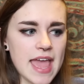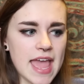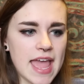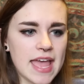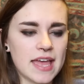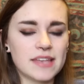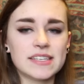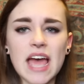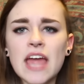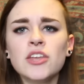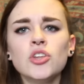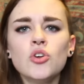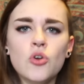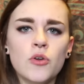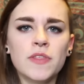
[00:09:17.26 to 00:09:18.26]
and I
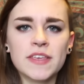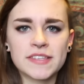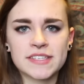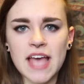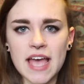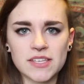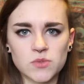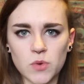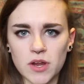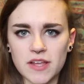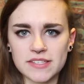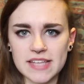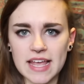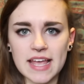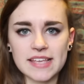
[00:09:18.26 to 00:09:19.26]
knew who these guys were
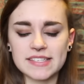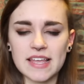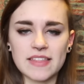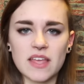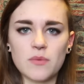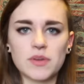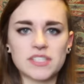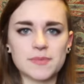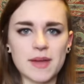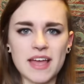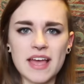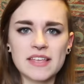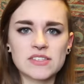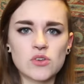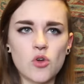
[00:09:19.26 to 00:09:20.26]
because like I said they went to my
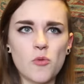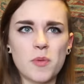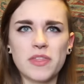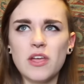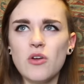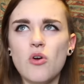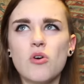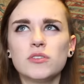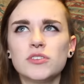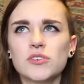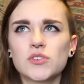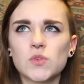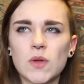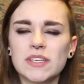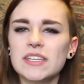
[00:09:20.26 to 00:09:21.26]
high school but they're
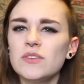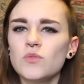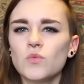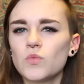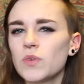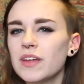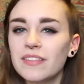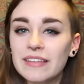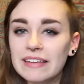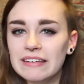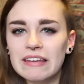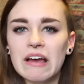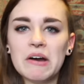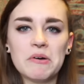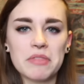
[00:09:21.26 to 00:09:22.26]
older so I didn't really
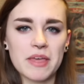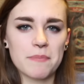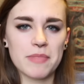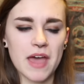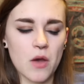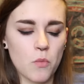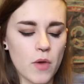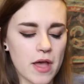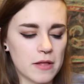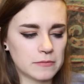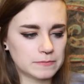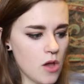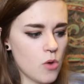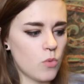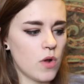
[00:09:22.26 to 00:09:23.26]
know them that
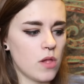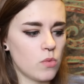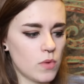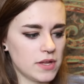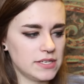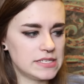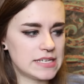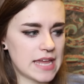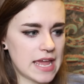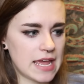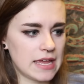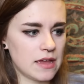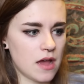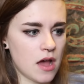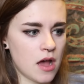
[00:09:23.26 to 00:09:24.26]
well. Well one
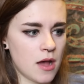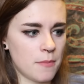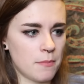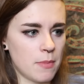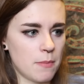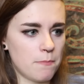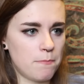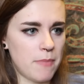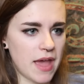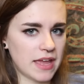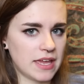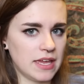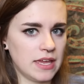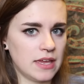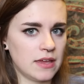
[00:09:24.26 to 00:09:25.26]
day um,
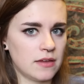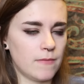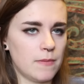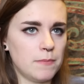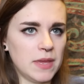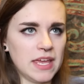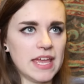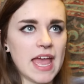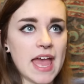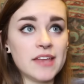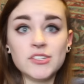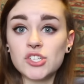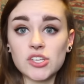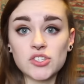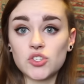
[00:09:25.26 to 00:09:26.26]
Becky, me,
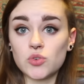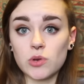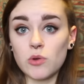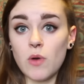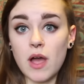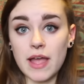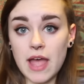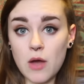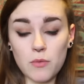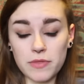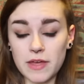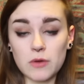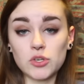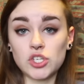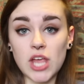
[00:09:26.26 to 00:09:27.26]
and just Drew hung out
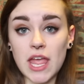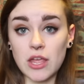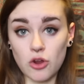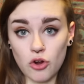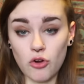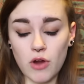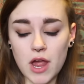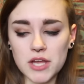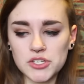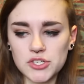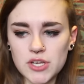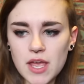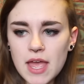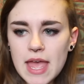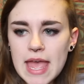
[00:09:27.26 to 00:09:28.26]
without Jay, her crush